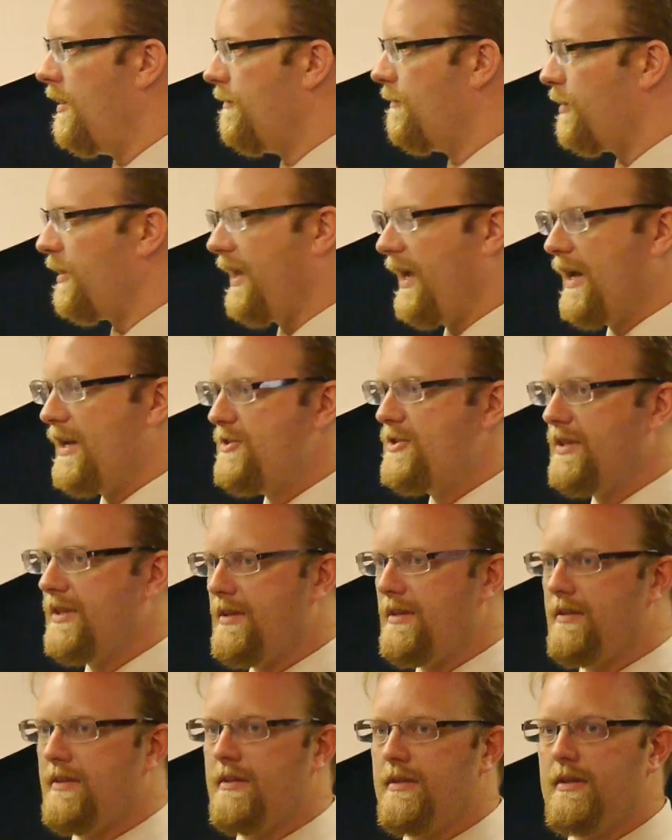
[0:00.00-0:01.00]
for the
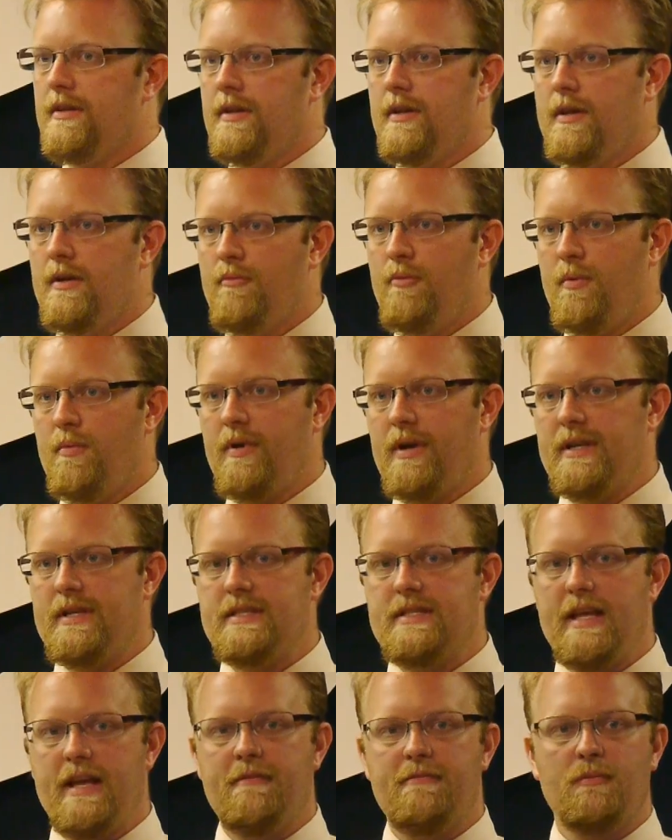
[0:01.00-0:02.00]
engine, we wanted
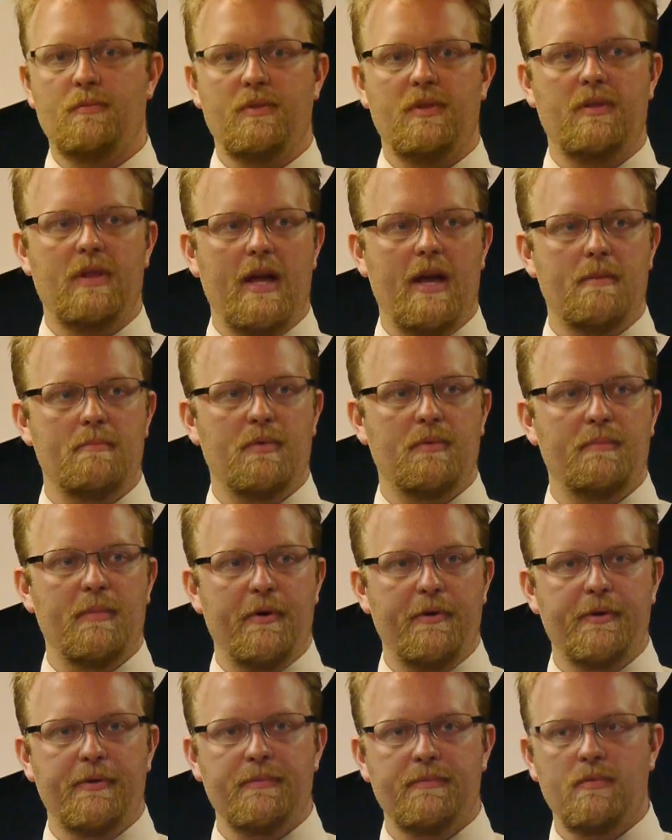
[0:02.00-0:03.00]
a safe and reliable
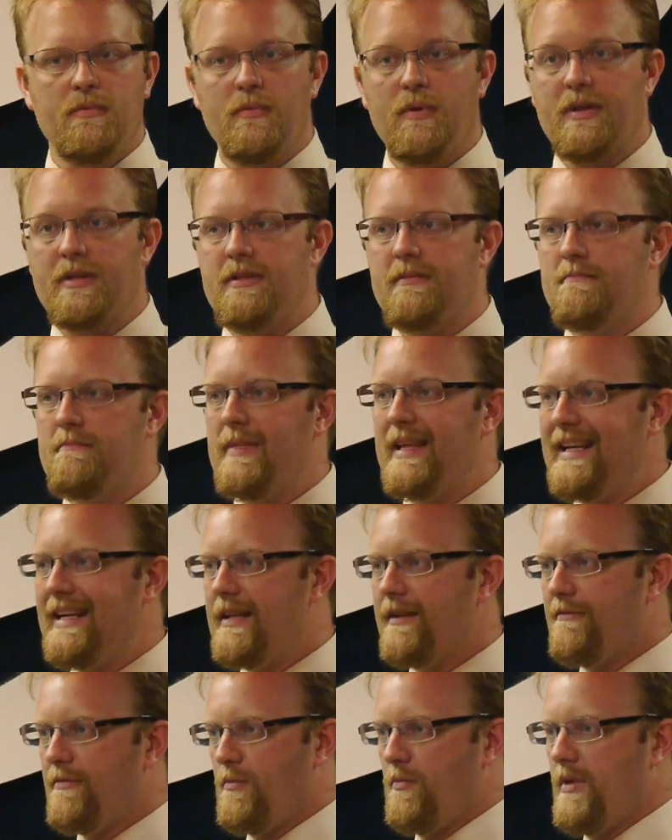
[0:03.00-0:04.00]
motor, many
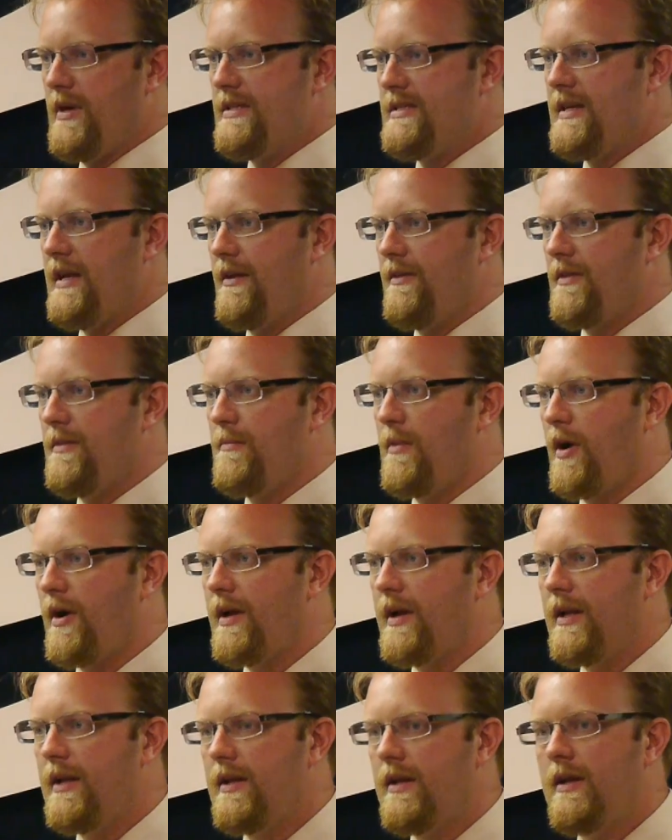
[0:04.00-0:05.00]
different ones out in the
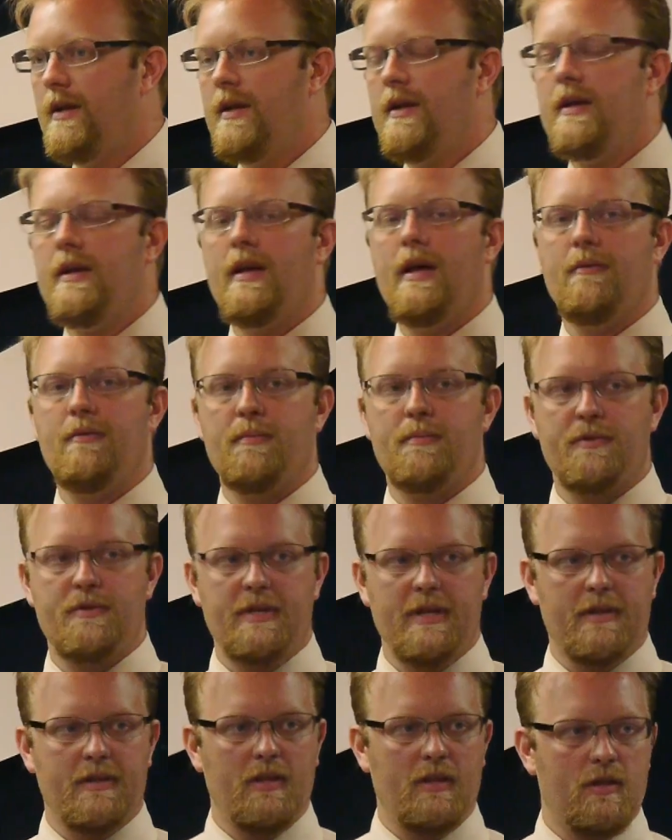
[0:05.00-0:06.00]
market. We
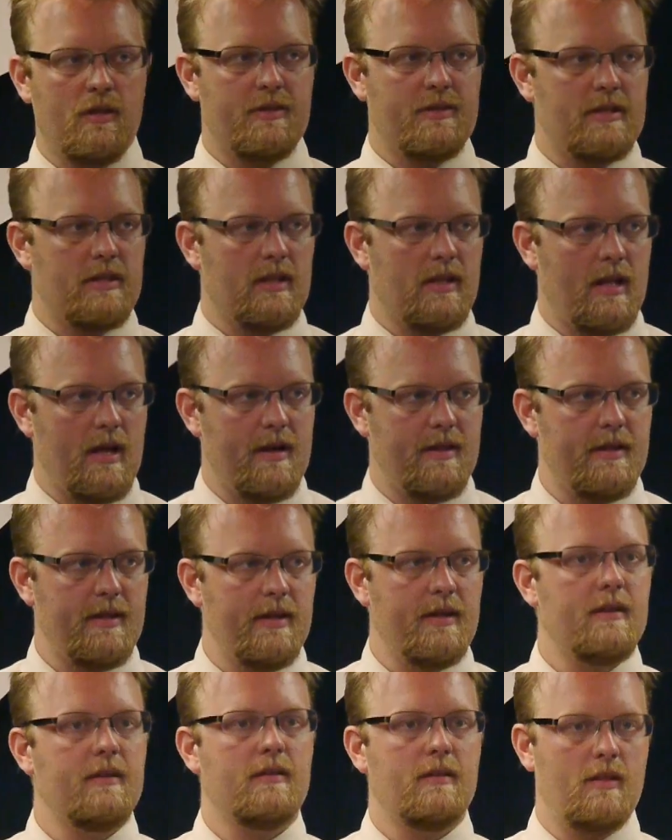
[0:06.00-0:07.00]
particularly looked to a lot of
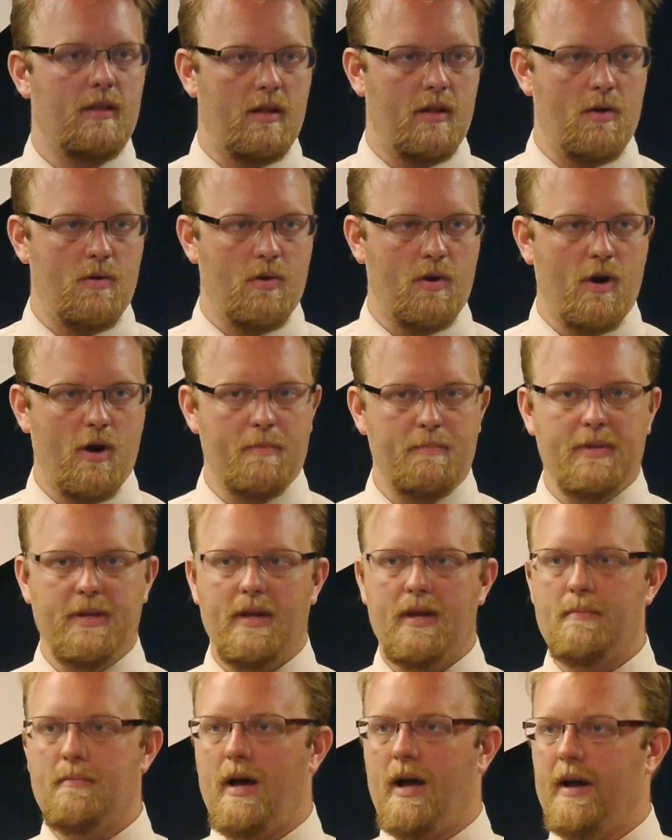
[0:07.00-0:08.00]
the lower
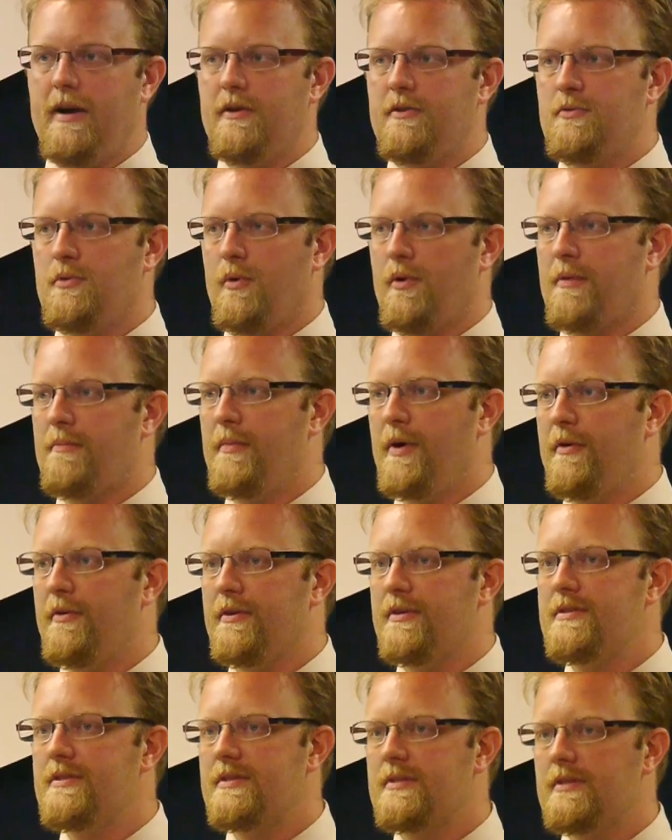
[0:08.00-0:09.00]
RPM, higher torque
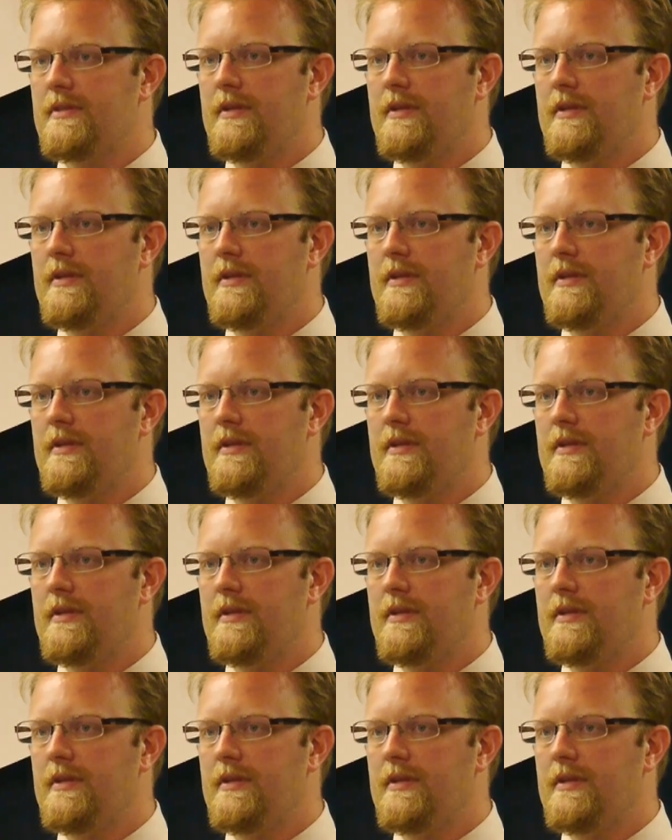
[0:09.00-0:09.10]
motors.